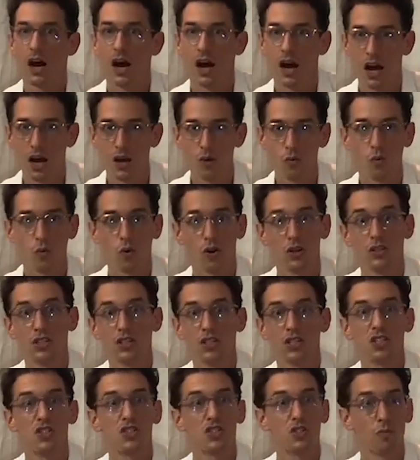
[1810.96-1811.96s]
I want
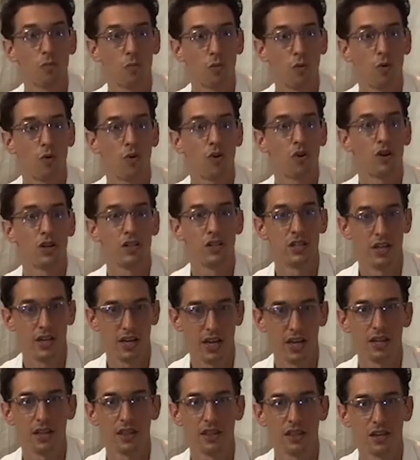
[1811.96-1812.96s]
this more than
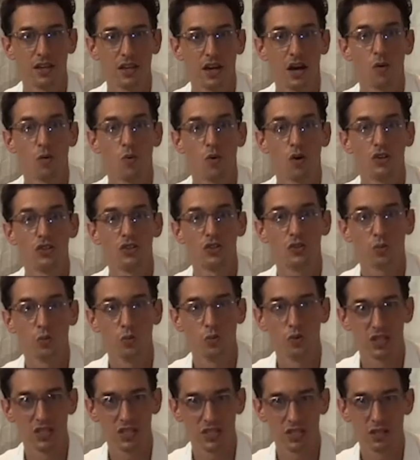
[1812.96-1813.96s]
anything. I want
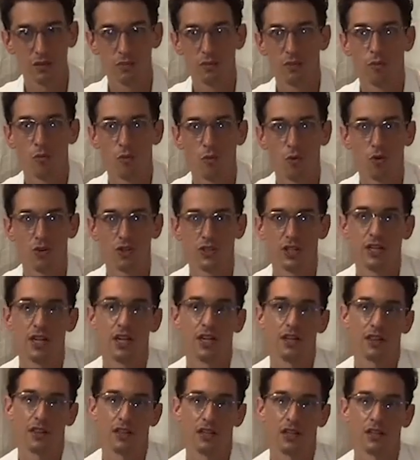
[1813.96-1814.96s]
wisdom more than
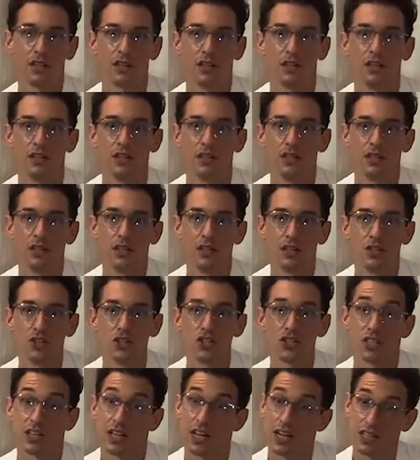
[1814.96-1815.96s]
anything.
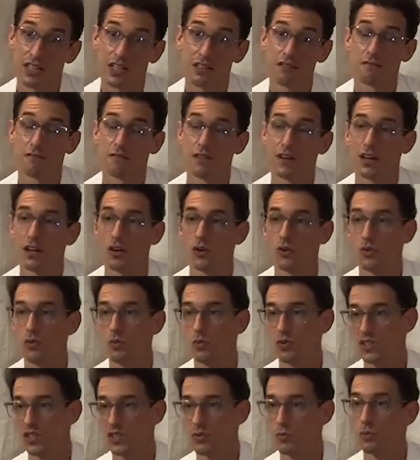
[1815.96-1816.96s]
Just like that fellow who
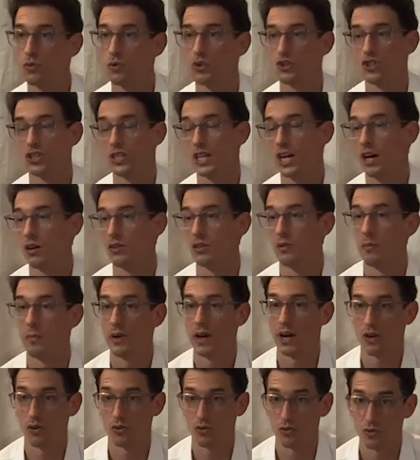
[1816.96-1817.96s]
was pushed down the
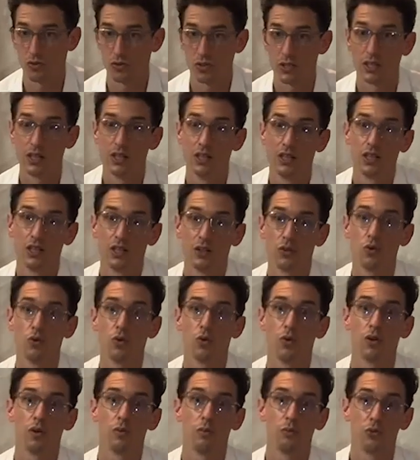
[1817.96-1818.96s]
barrels, who
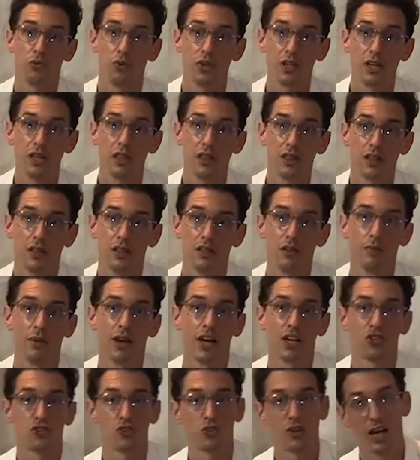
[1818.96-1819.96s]
couldn't breathe. The
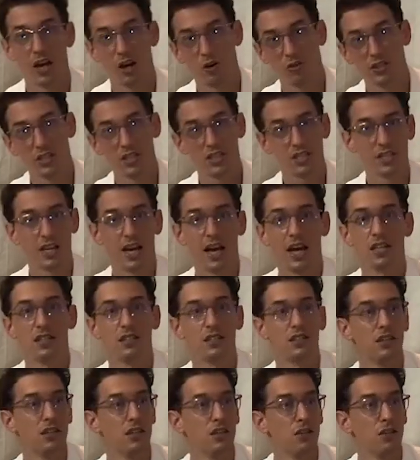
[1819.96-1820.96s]
master held his head
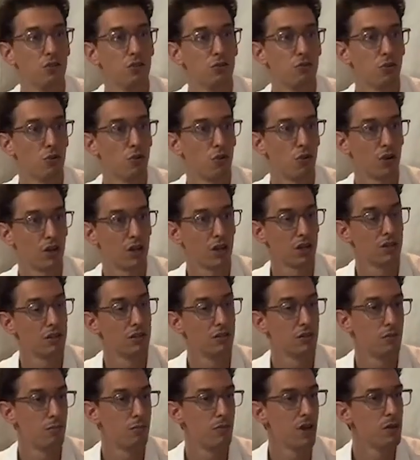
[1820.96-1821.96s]
for
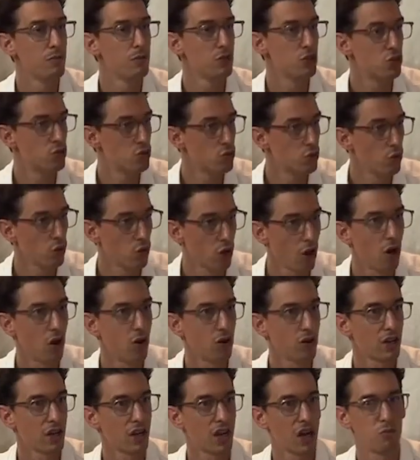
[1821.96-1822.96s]
maybe too
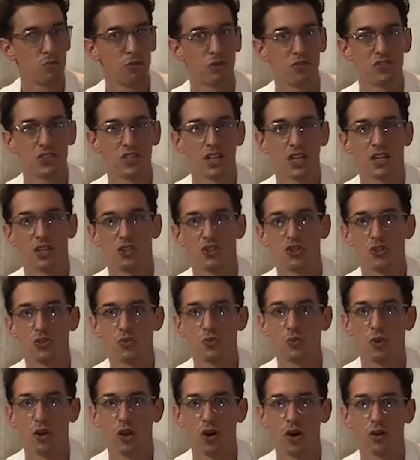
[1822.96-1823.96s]
long, a couple of seconds
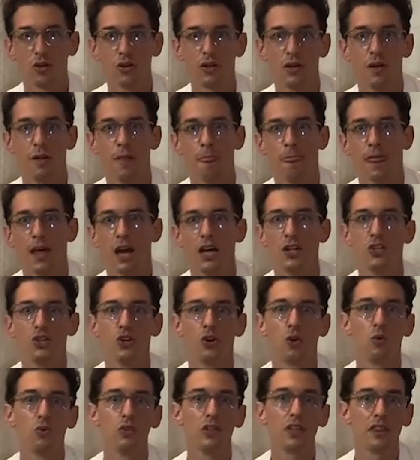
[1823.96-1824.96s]
too long. And the
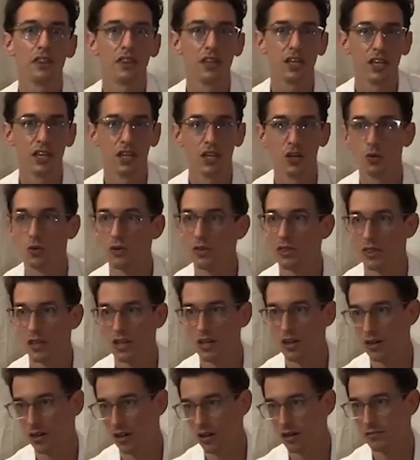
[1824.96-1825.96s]
only thing he could
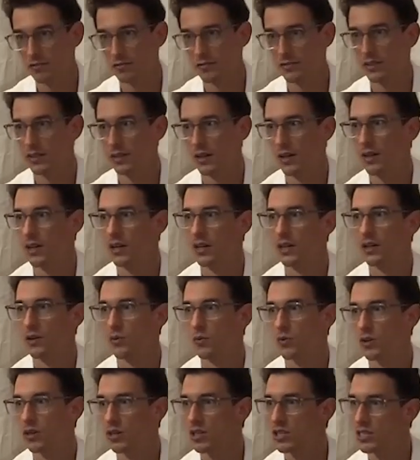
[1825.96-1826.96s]
think of
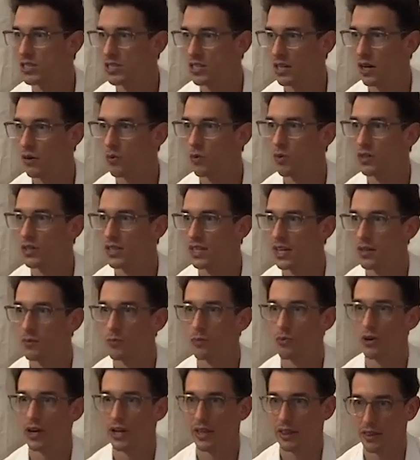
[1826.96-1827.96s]
was, I want that
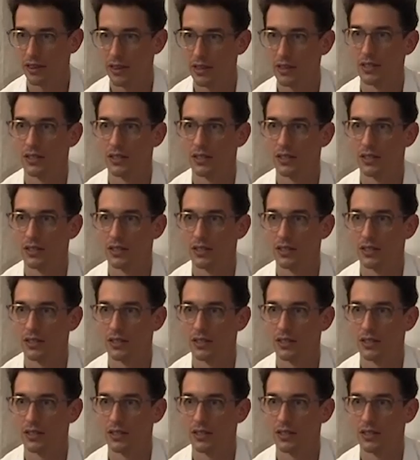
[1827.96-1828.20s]
breath.